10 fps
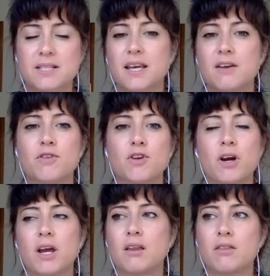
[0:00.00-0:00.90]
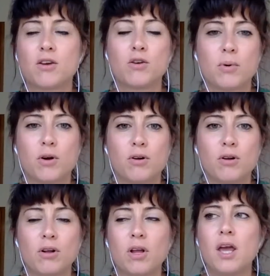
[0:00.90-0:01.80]
It's like if you're in the
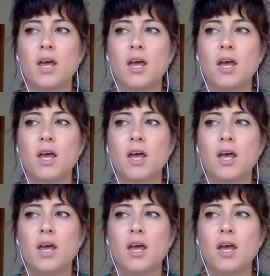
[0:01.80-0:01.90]
cubicle